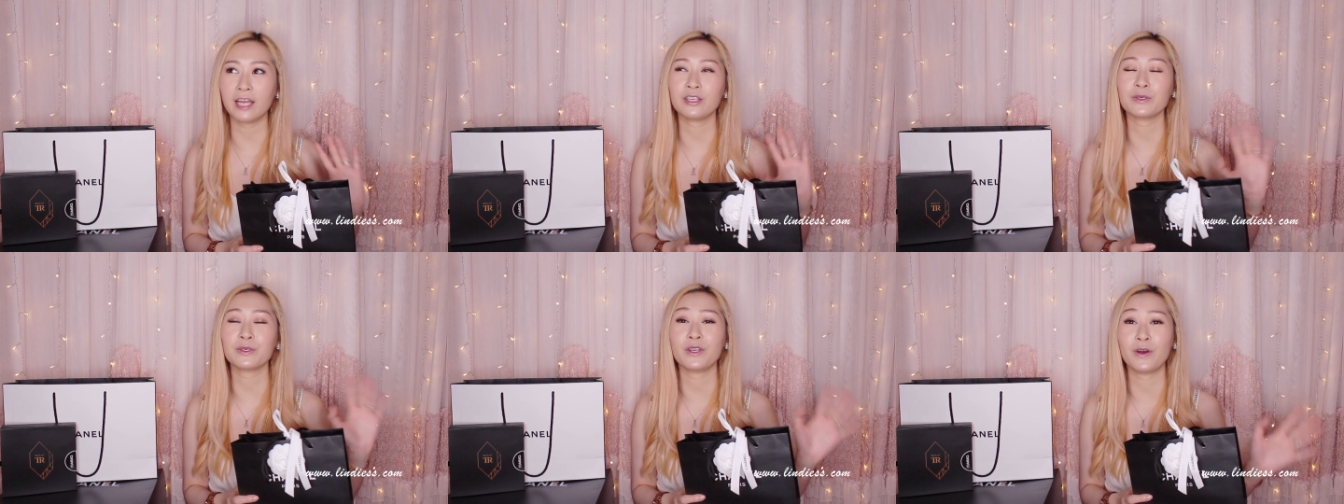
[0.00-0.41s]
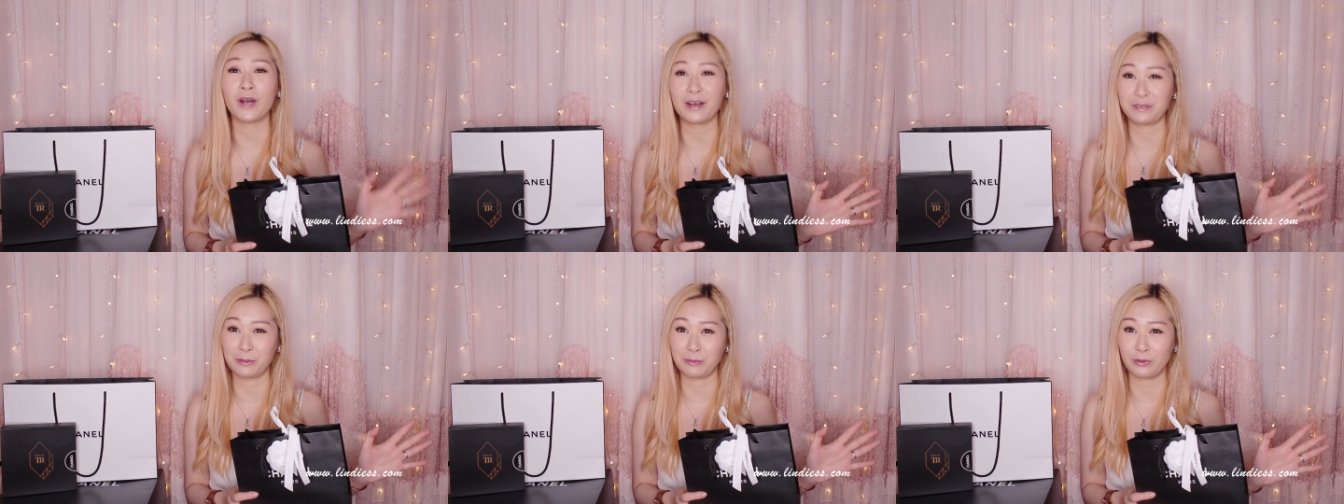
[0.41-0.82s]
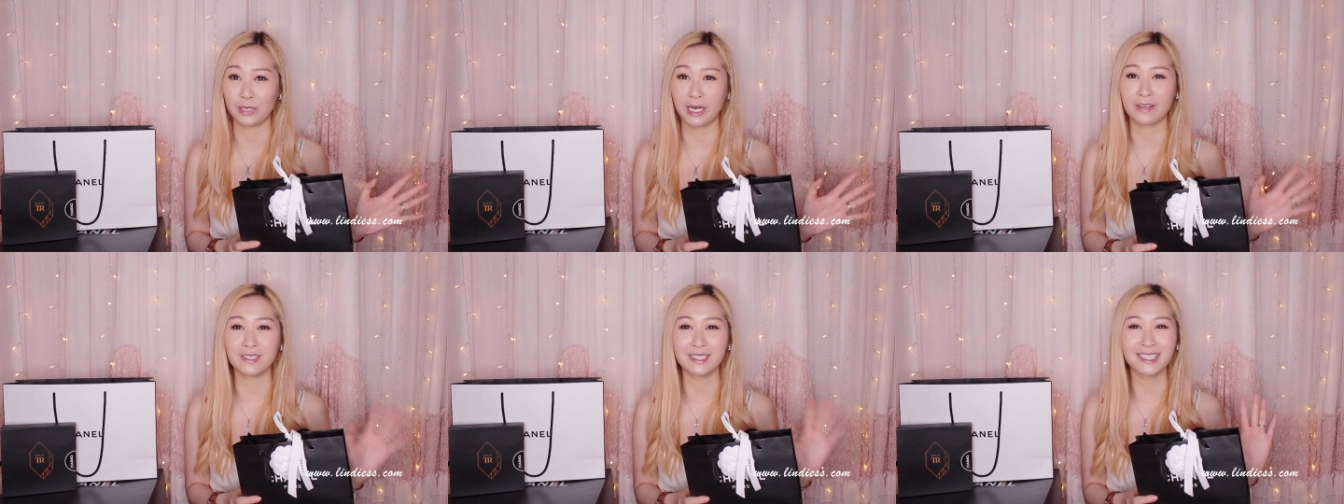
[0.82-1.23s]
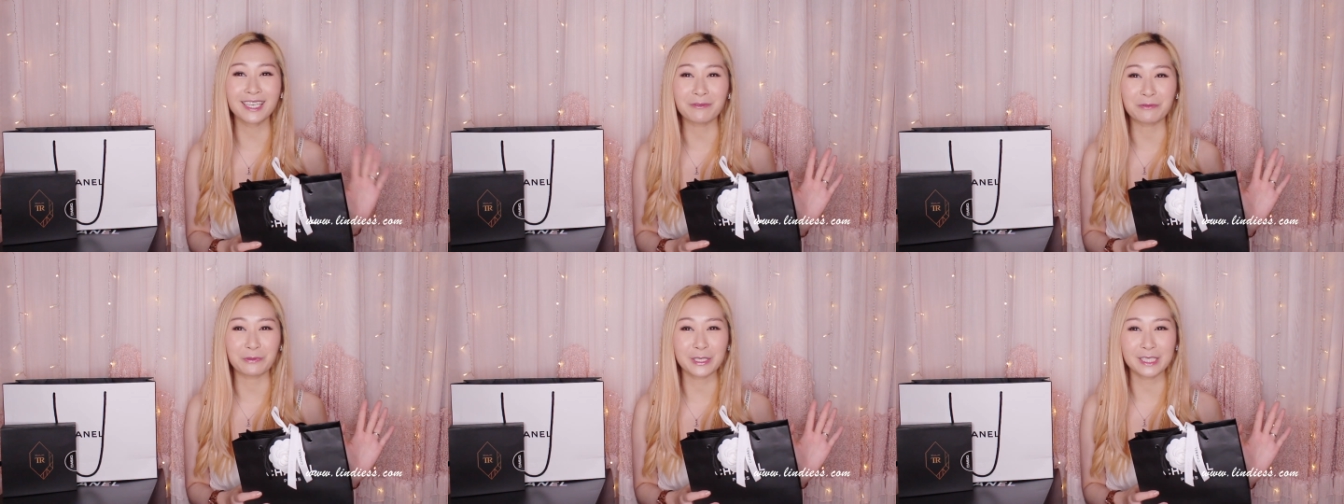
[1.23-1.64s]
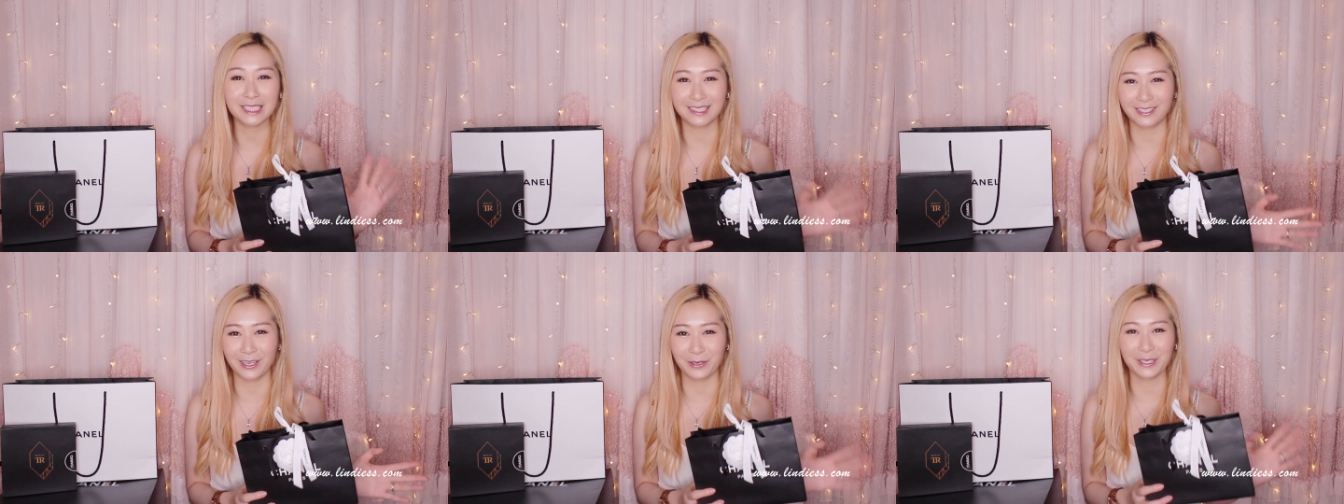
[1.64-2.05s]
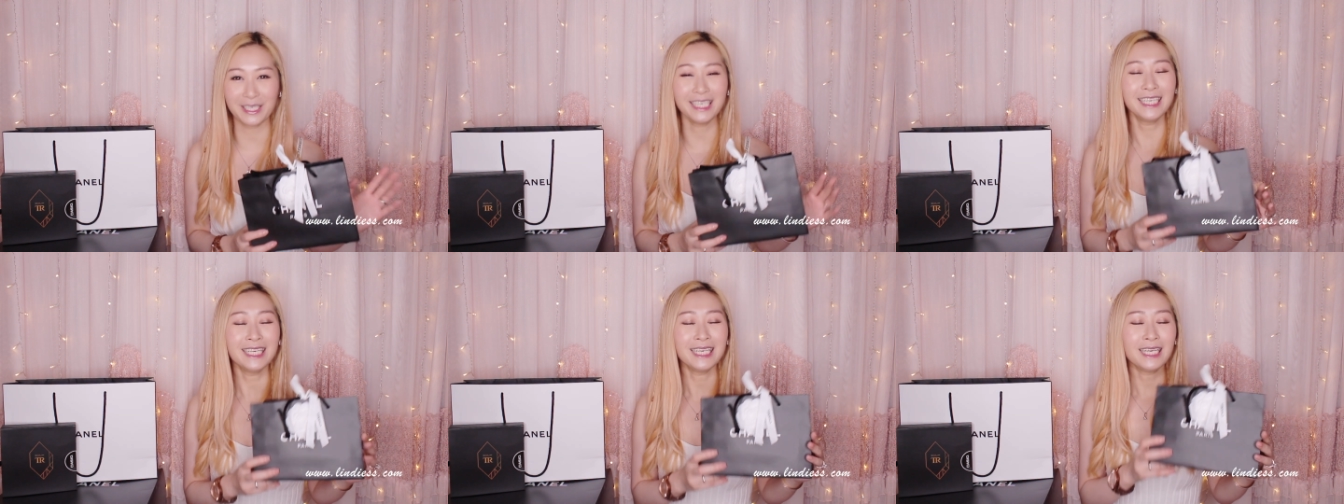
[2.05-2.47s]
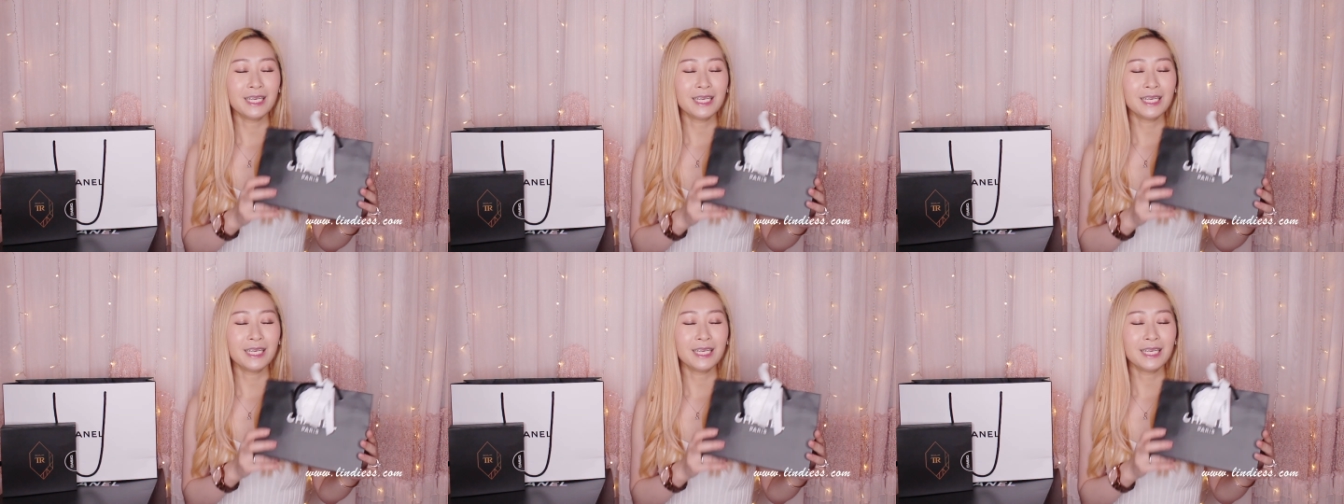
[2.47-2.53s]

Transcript: I don't know how to pronounce it, I'm really sorry.